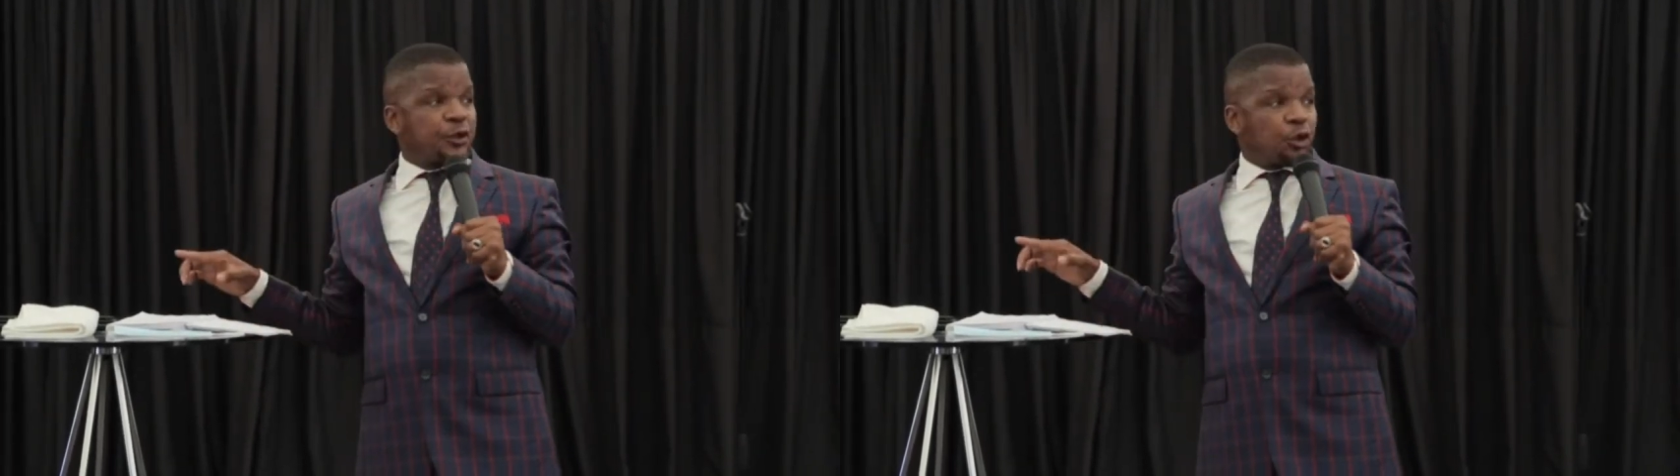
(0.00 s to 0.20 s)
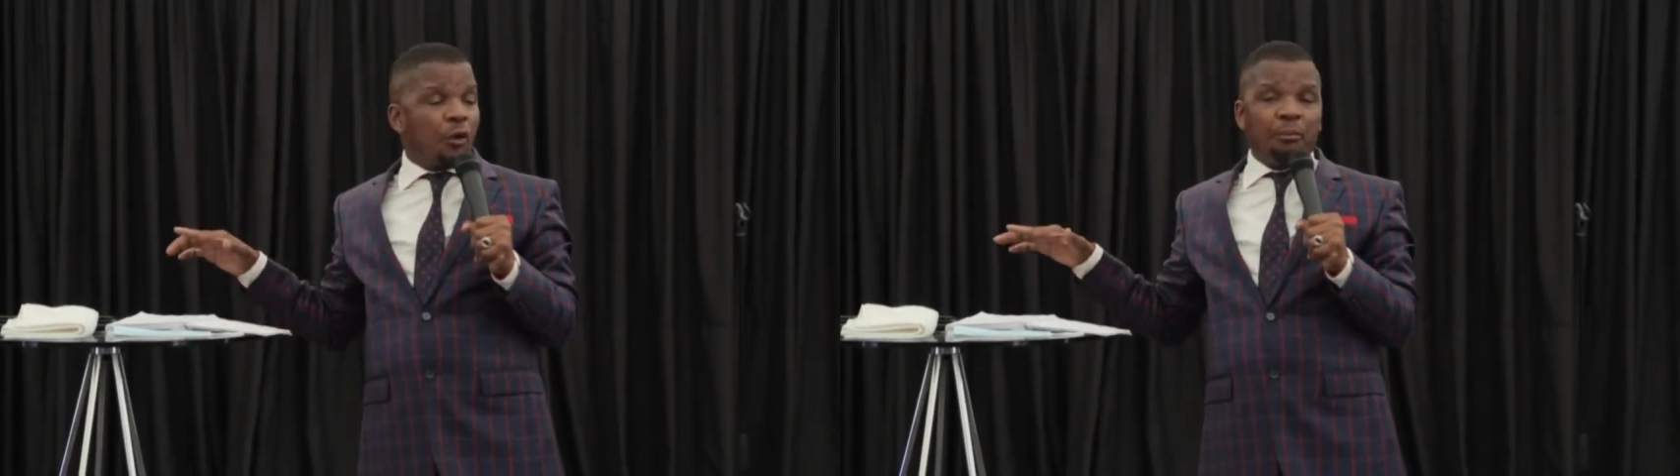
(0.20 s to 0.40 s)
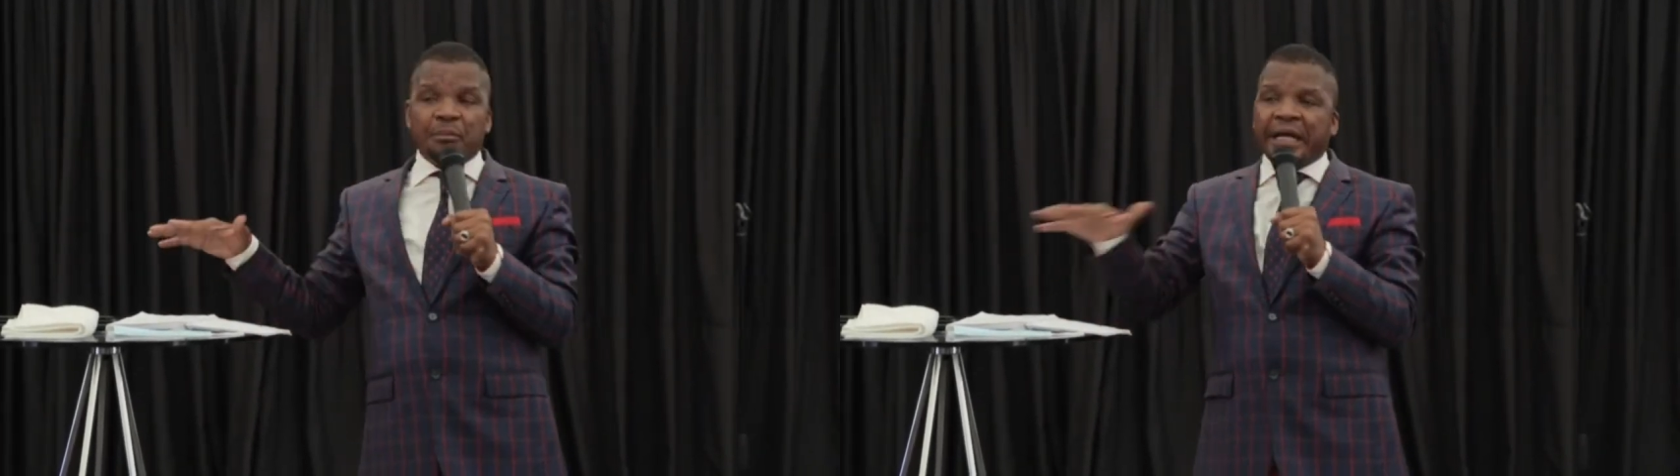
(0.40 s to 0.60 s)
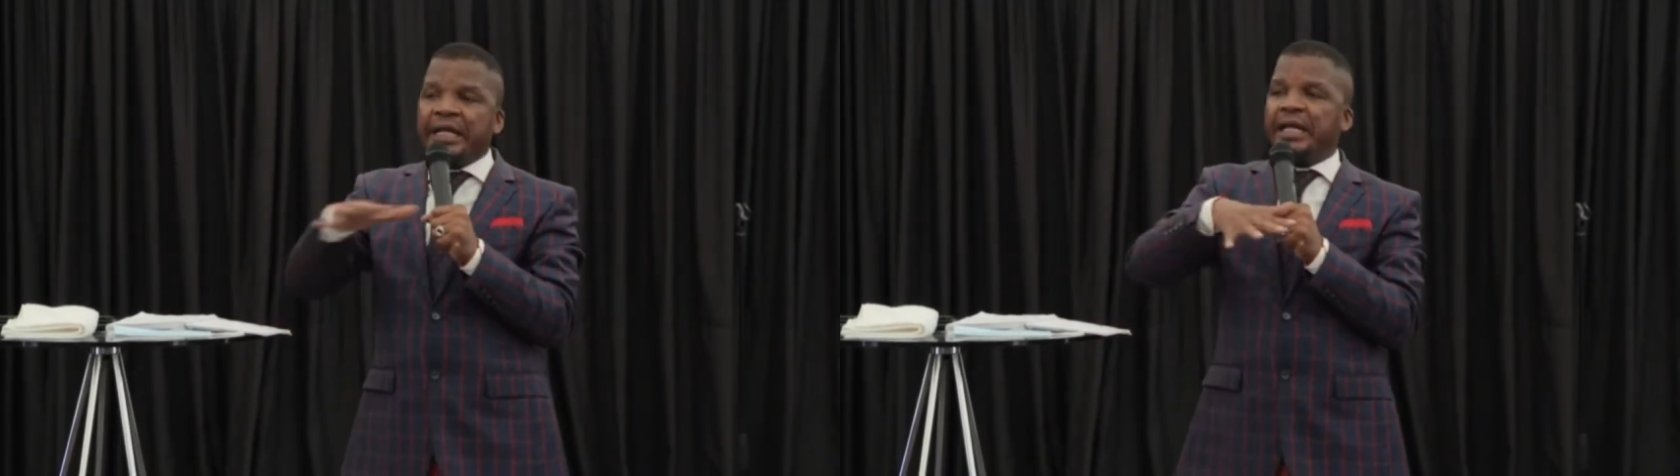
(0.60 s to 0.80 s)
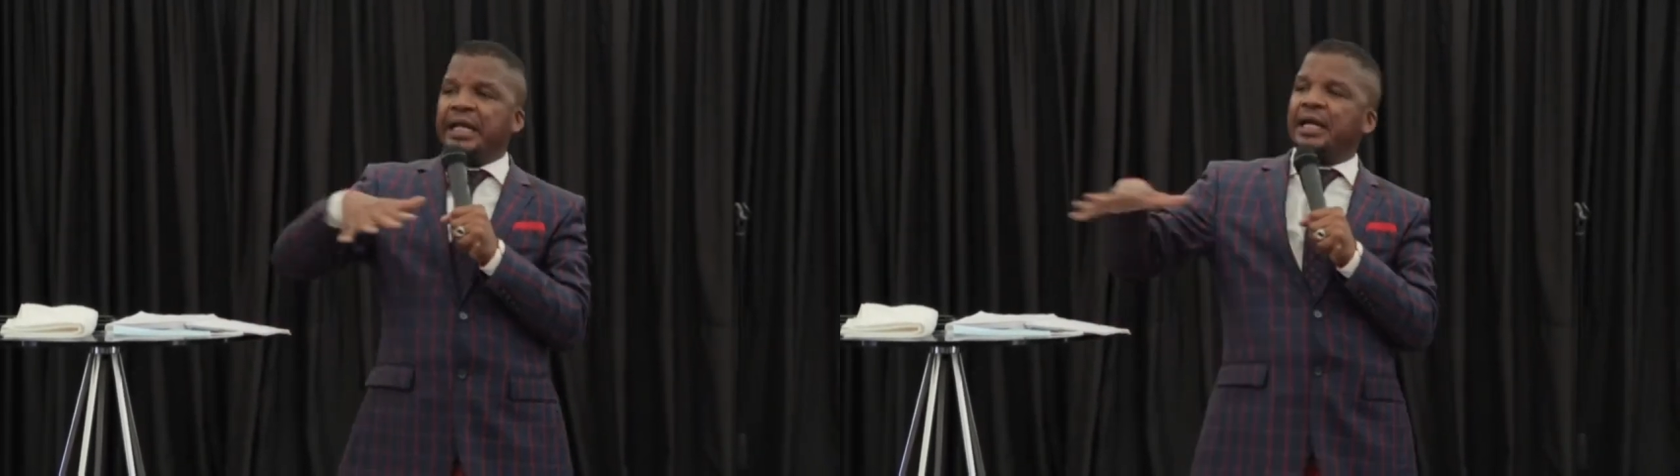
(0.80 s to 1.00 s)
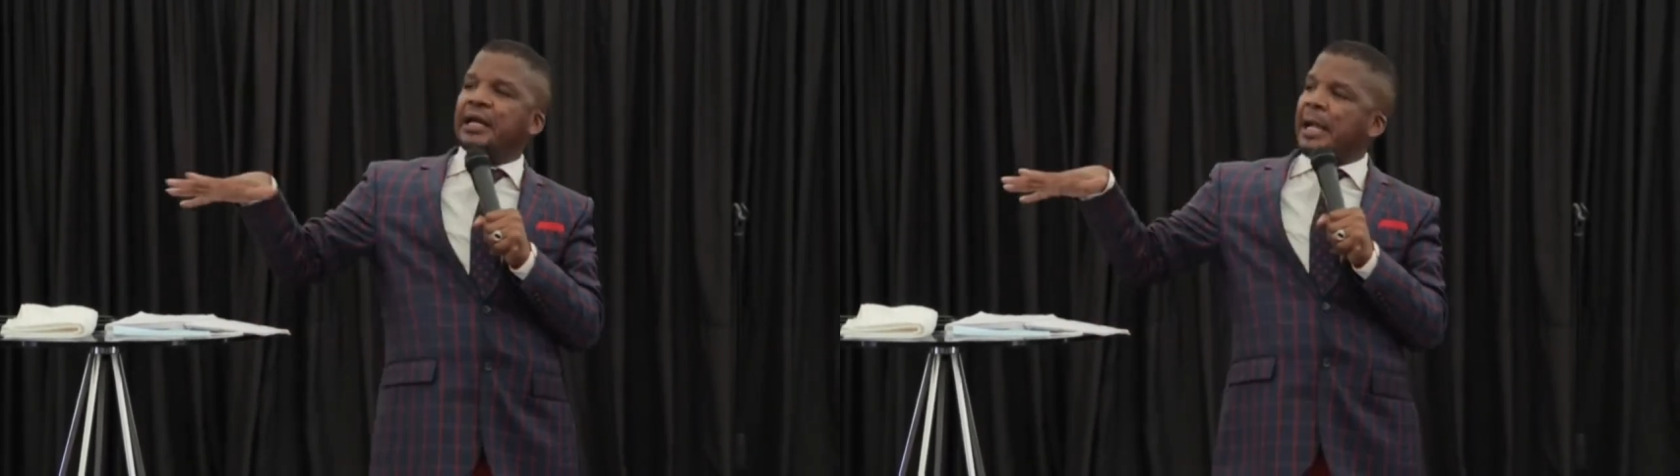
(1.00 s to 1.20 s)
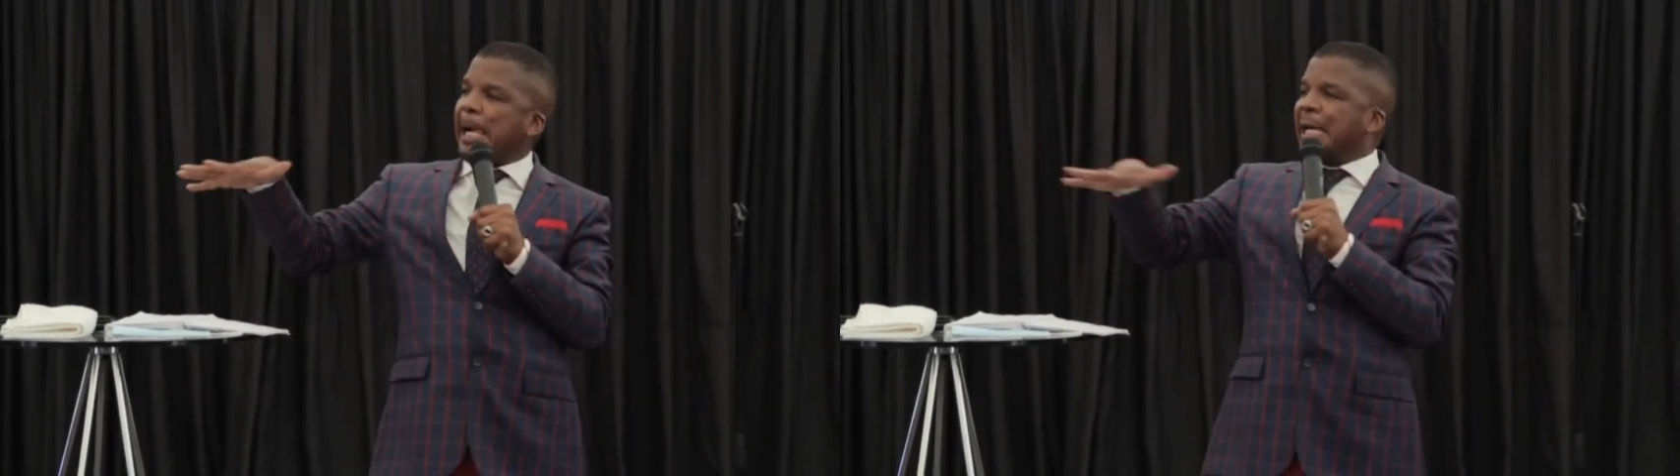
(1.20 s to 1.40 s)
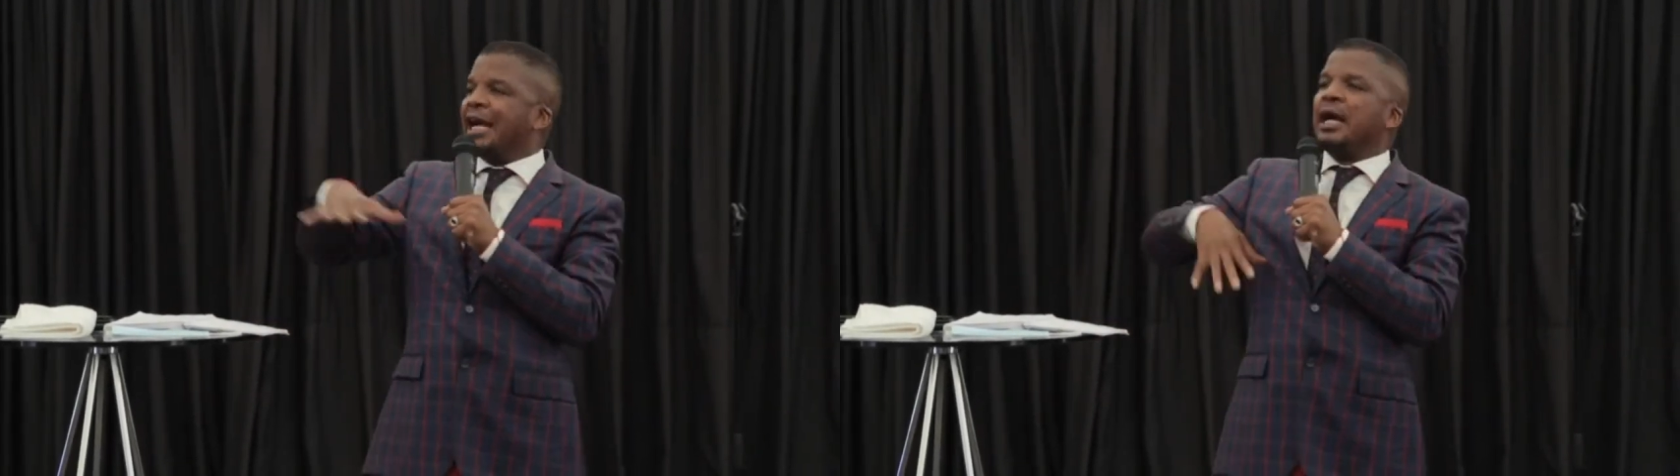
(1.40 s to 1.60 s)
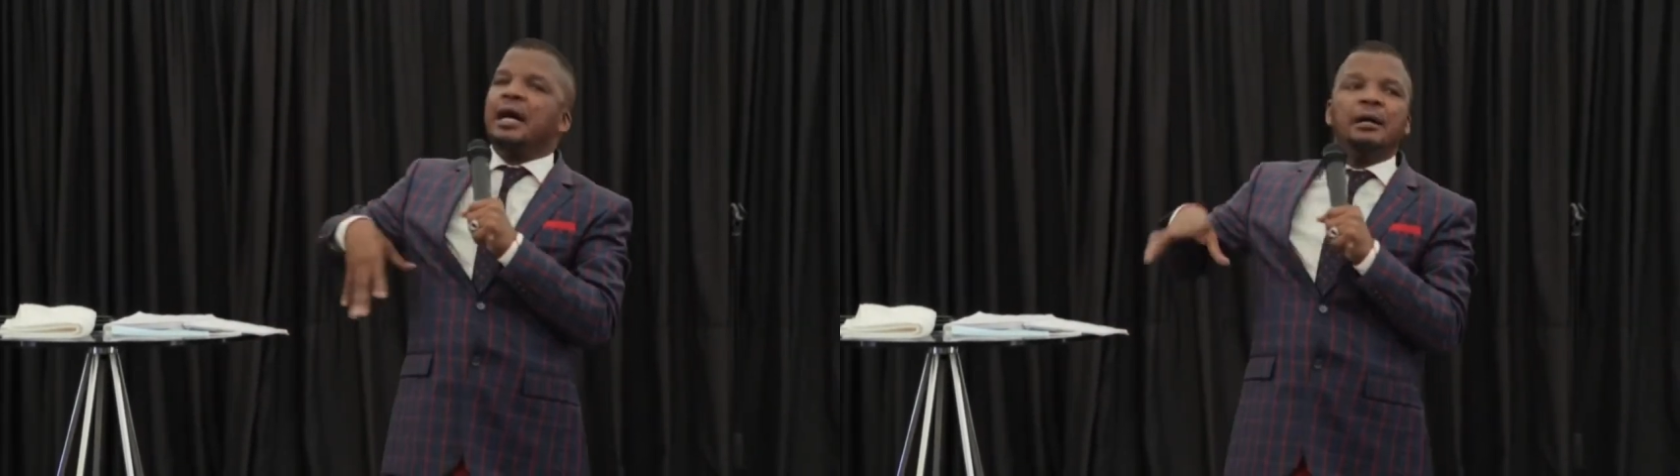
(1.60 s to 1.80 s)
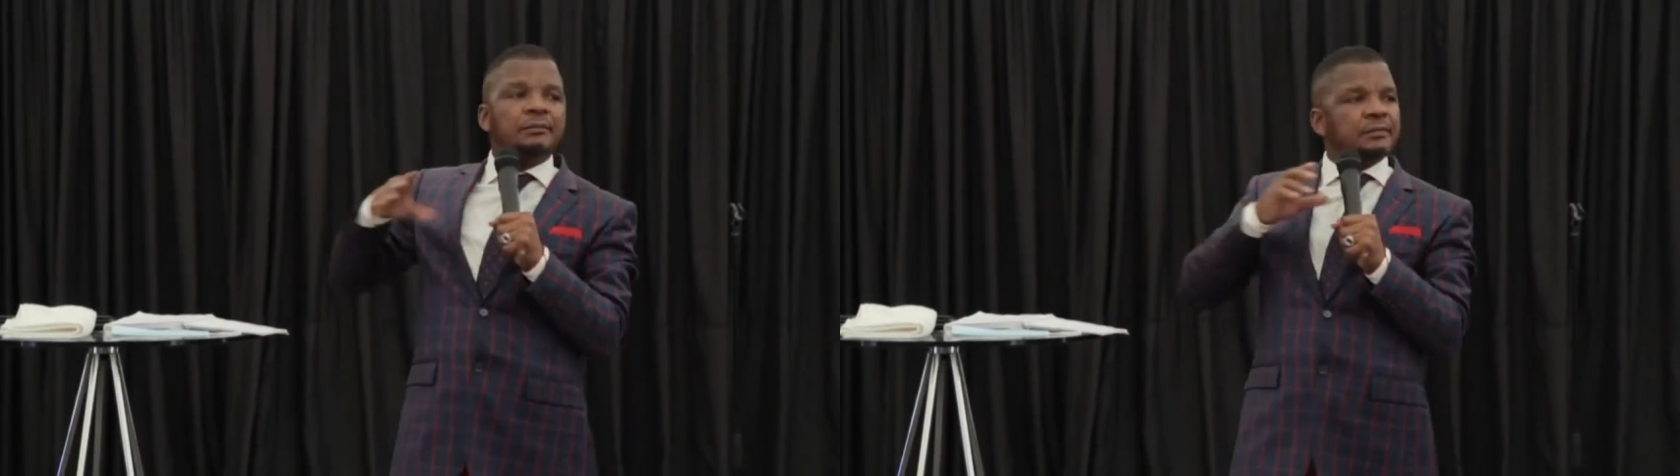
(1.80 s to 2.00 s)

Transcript: so many, I